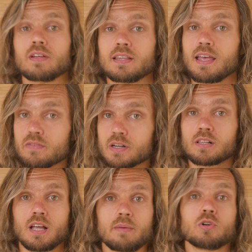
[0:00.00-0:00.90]
that every
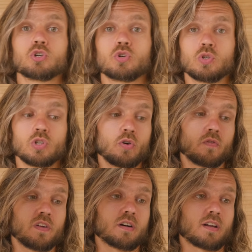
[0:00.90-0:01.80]
climber should know
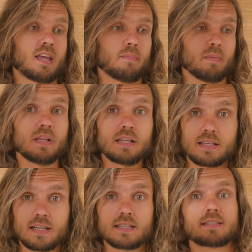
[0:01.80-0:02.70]
their
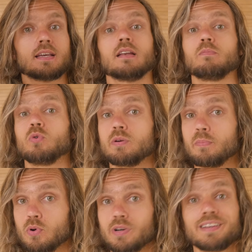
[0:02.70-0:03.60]
capabilities and, more
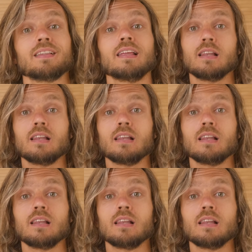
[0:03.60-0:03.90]
importantly,